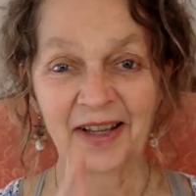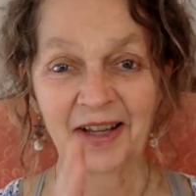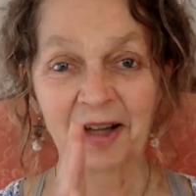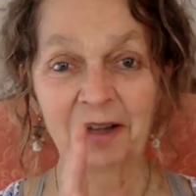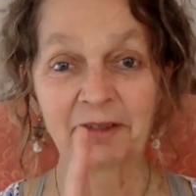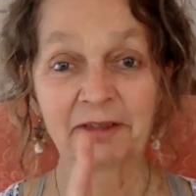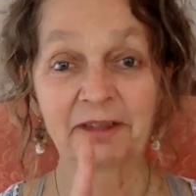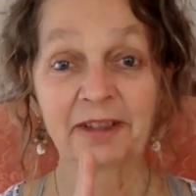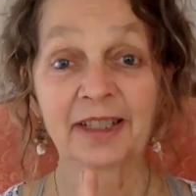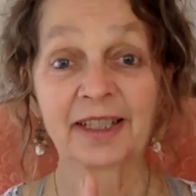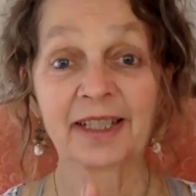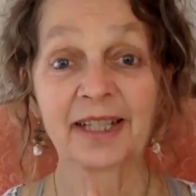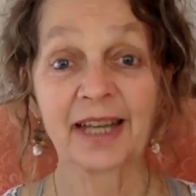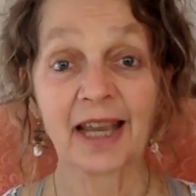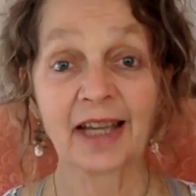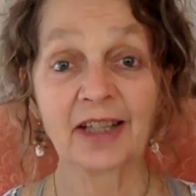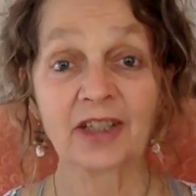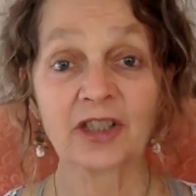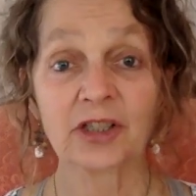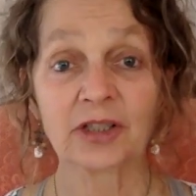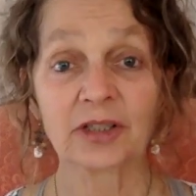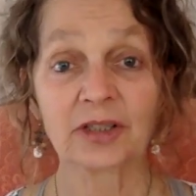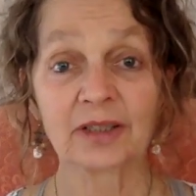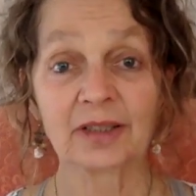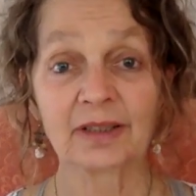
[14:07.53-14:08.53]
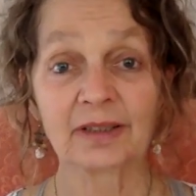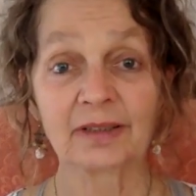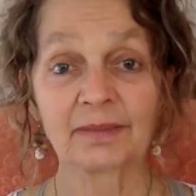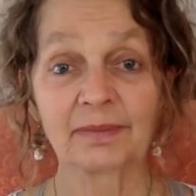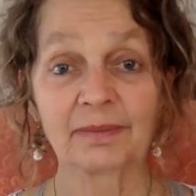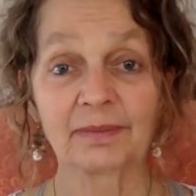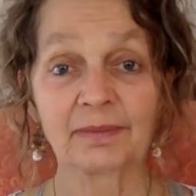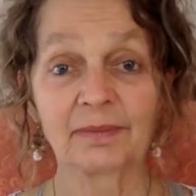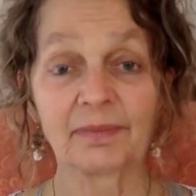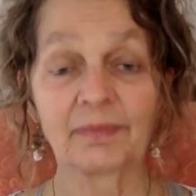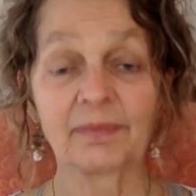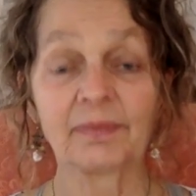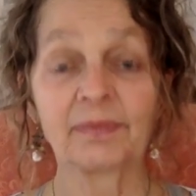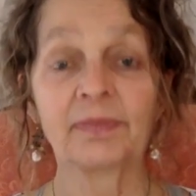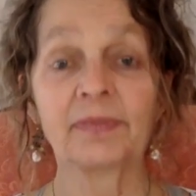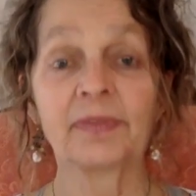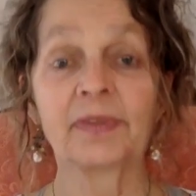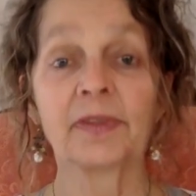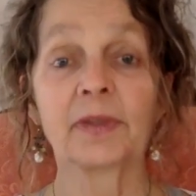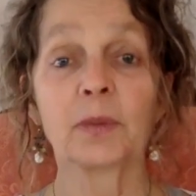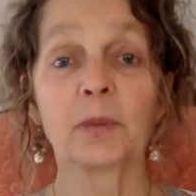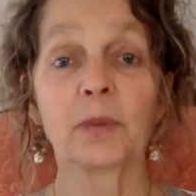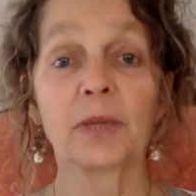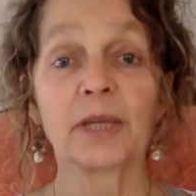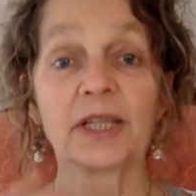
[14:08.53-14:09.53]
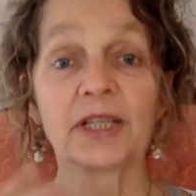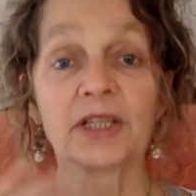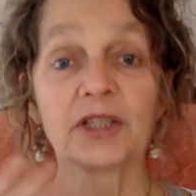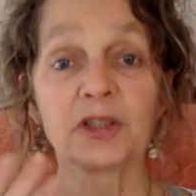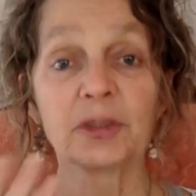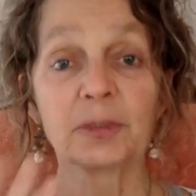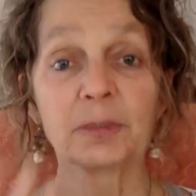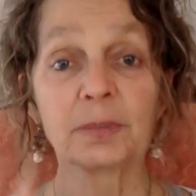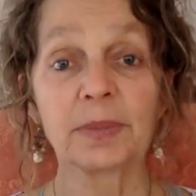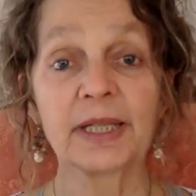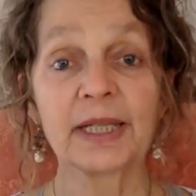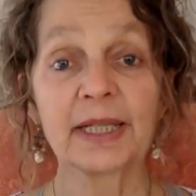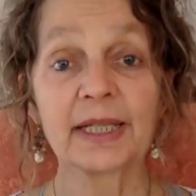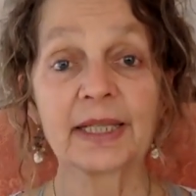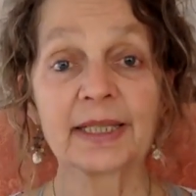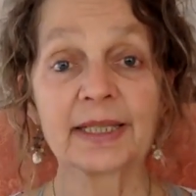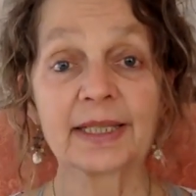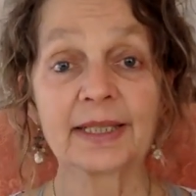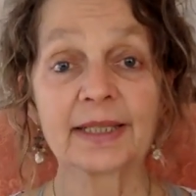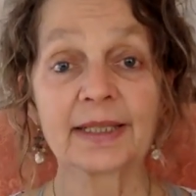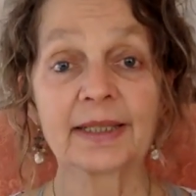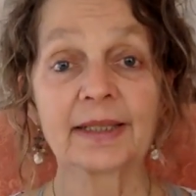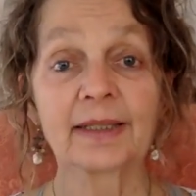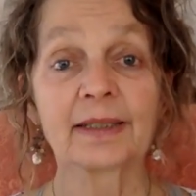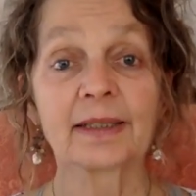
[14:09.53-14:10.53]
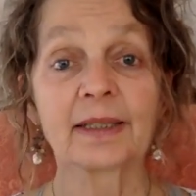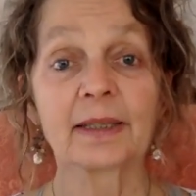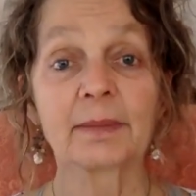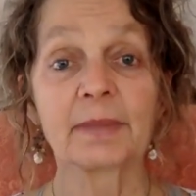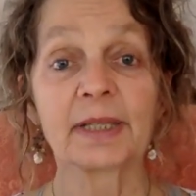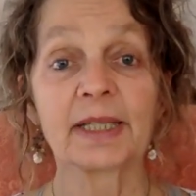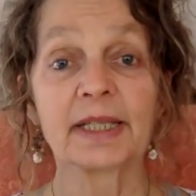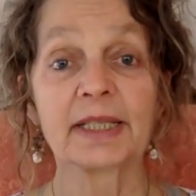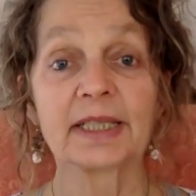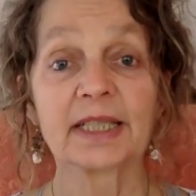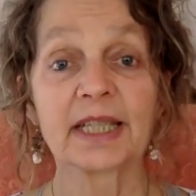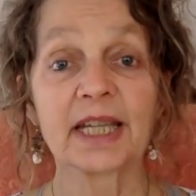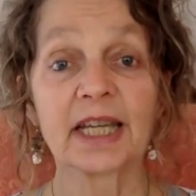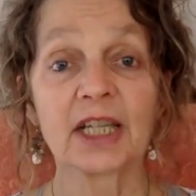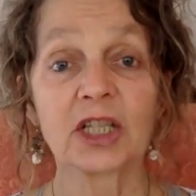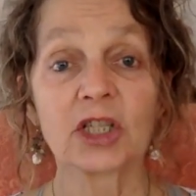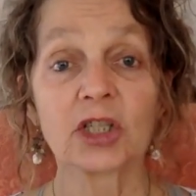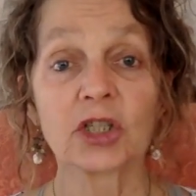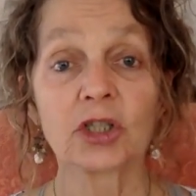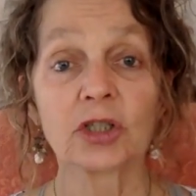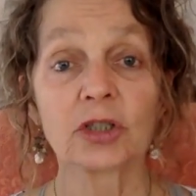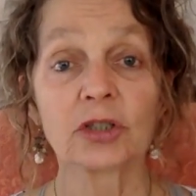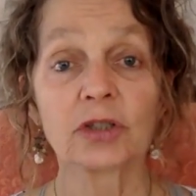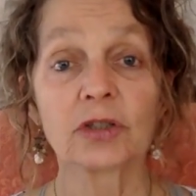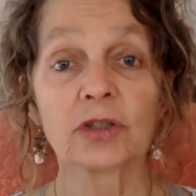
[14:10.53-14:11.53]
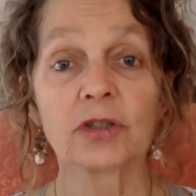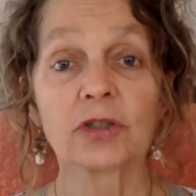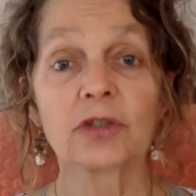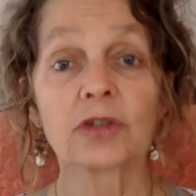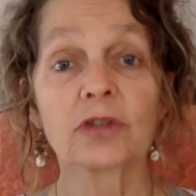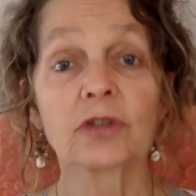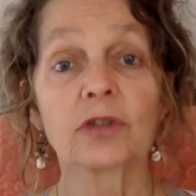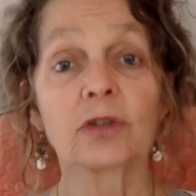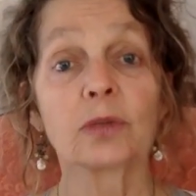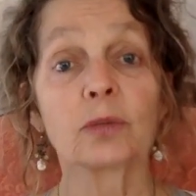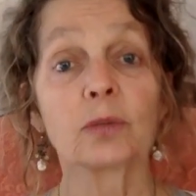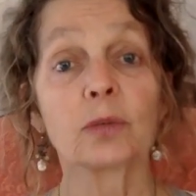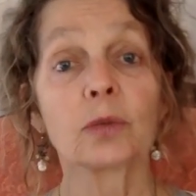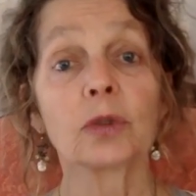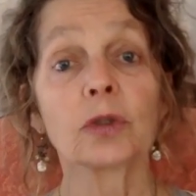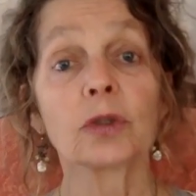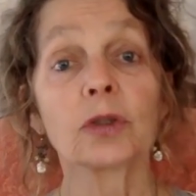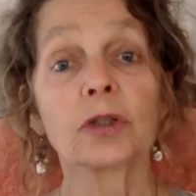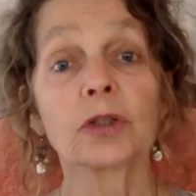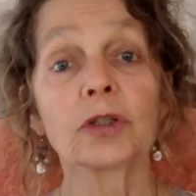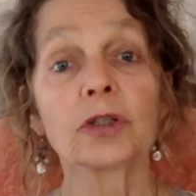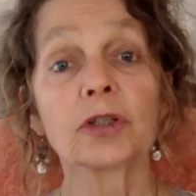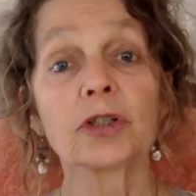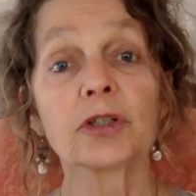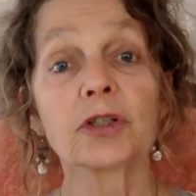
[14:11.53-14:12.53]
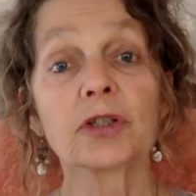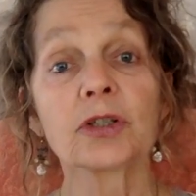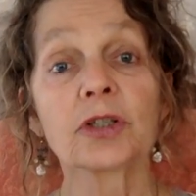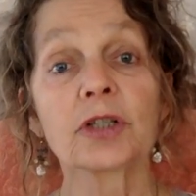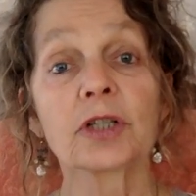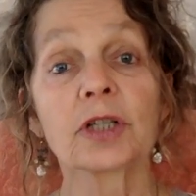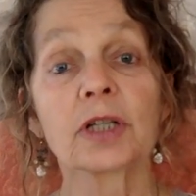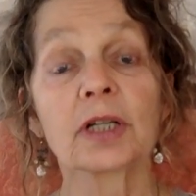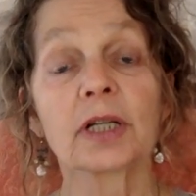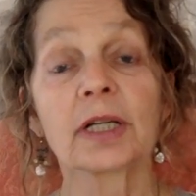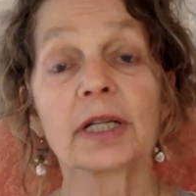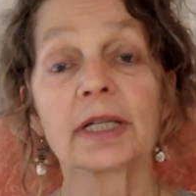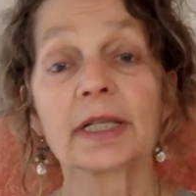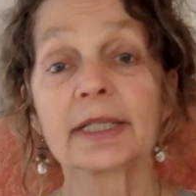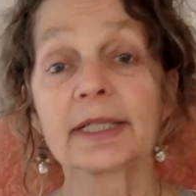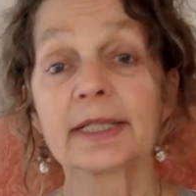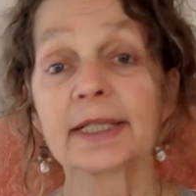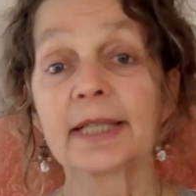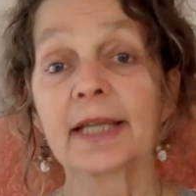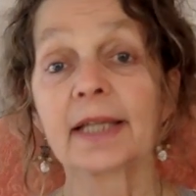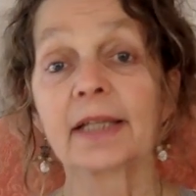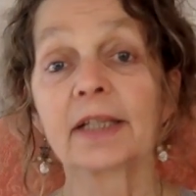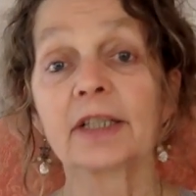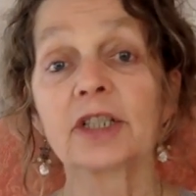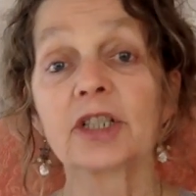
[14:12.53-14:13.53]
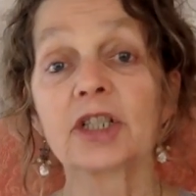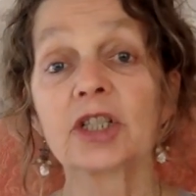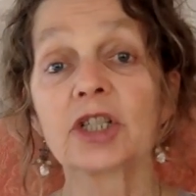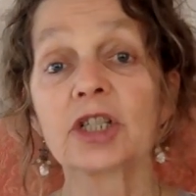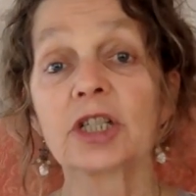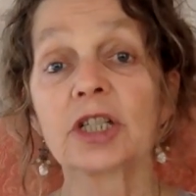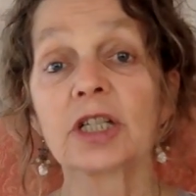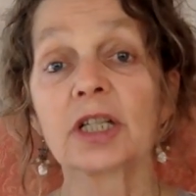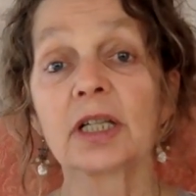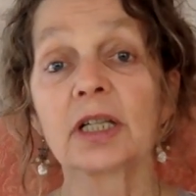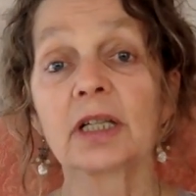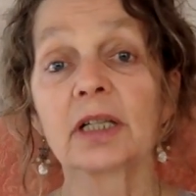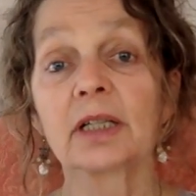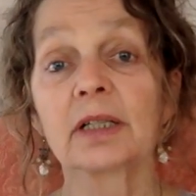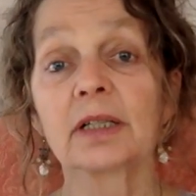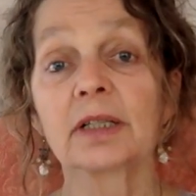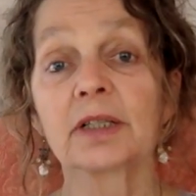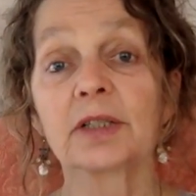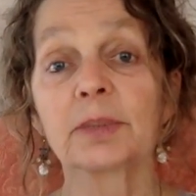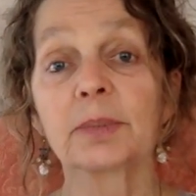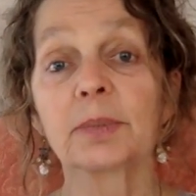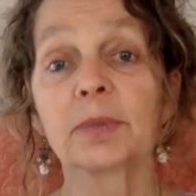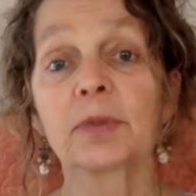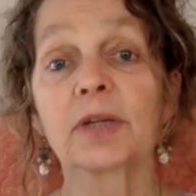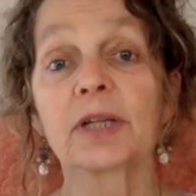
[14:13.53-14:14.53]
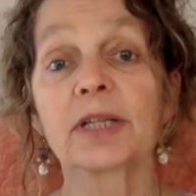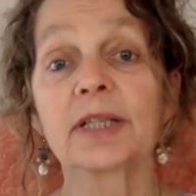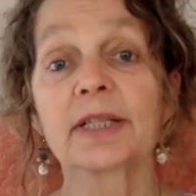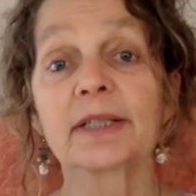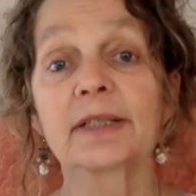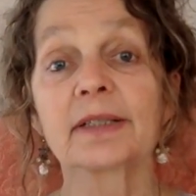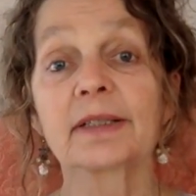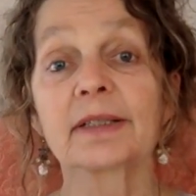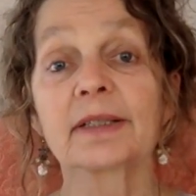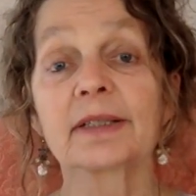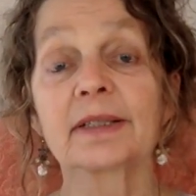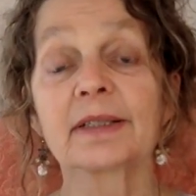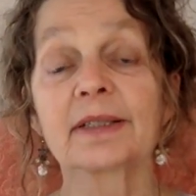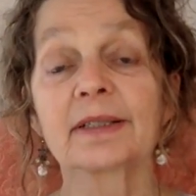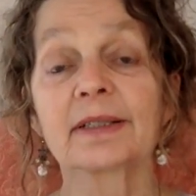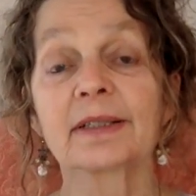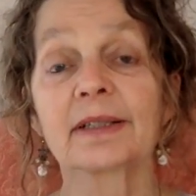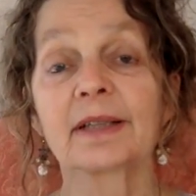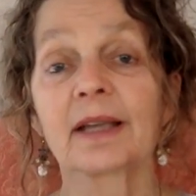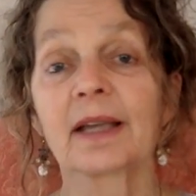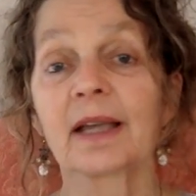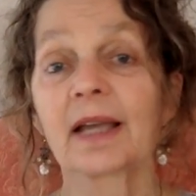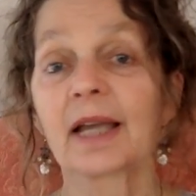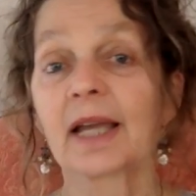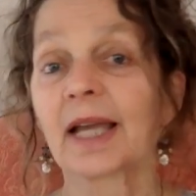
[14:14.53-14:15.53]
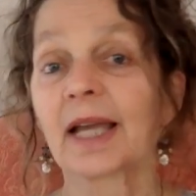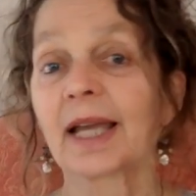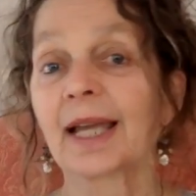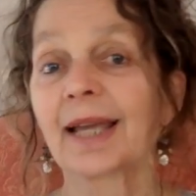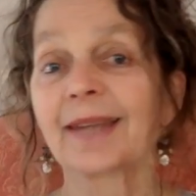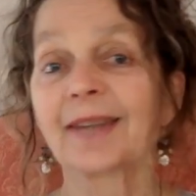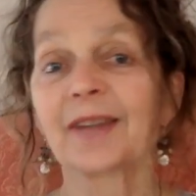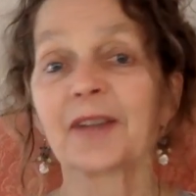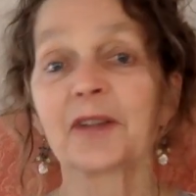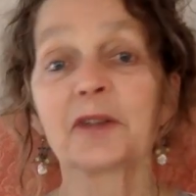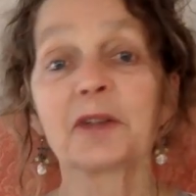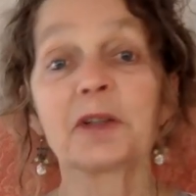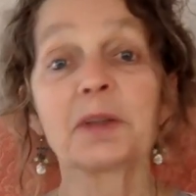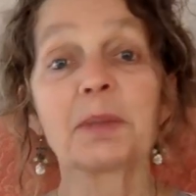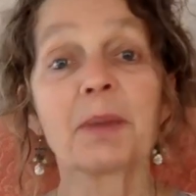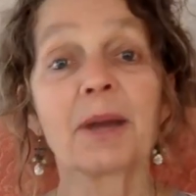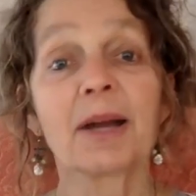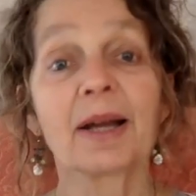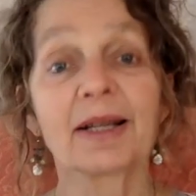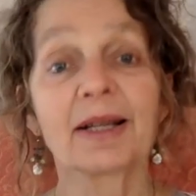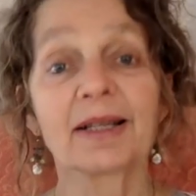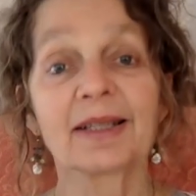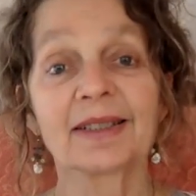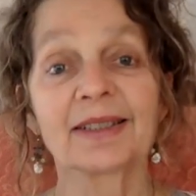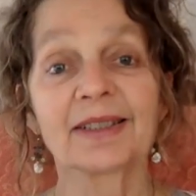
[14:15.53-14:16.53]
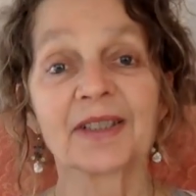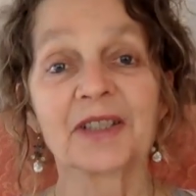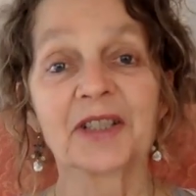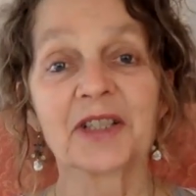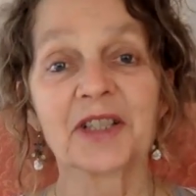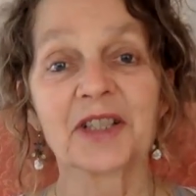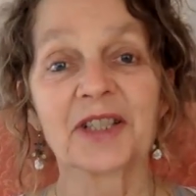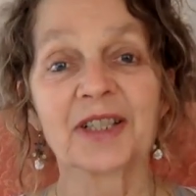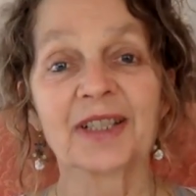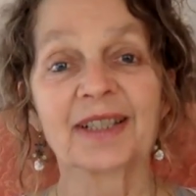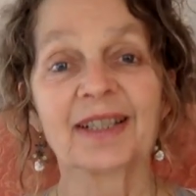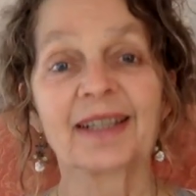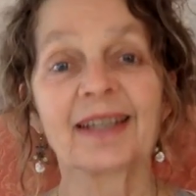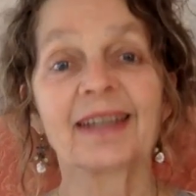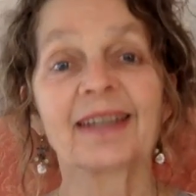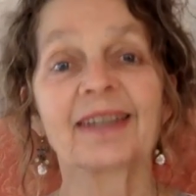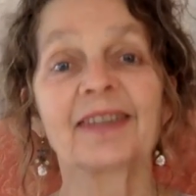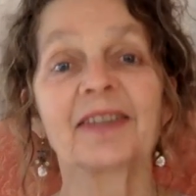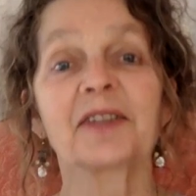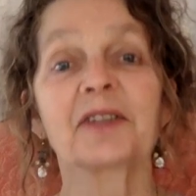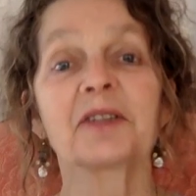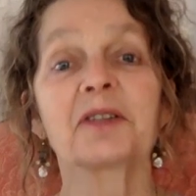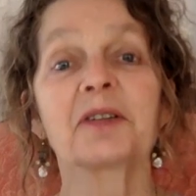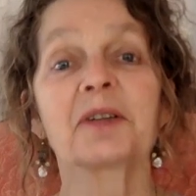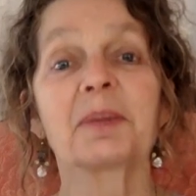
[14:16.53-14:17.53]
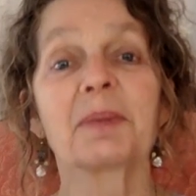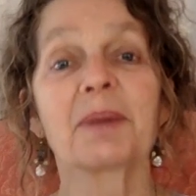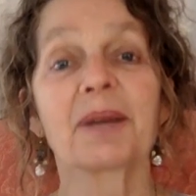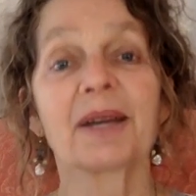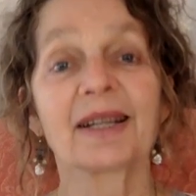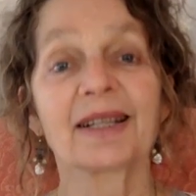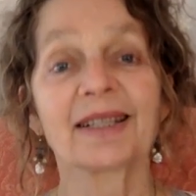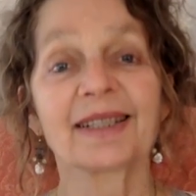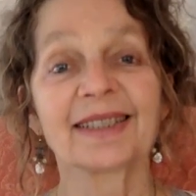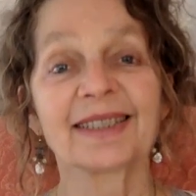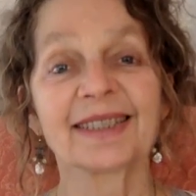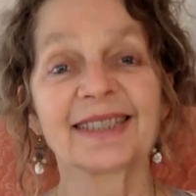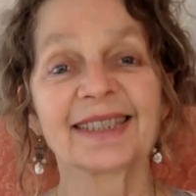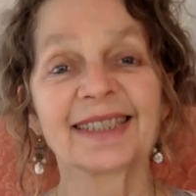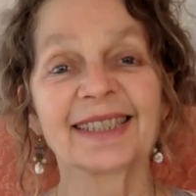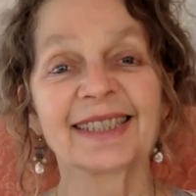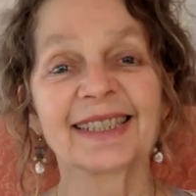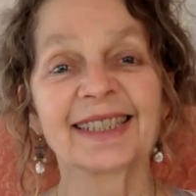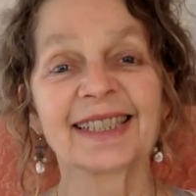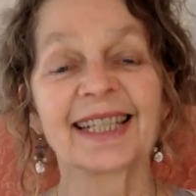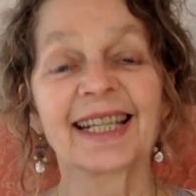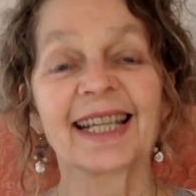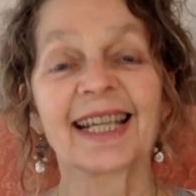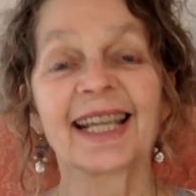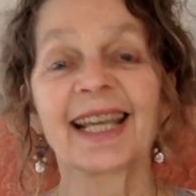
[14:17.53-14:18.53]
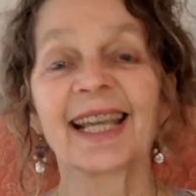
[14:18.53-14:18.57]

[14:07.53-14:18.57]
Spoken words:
of connection, the way he speaks, the meditations, the words, his energy, his presence, and the reminders, and the reminders.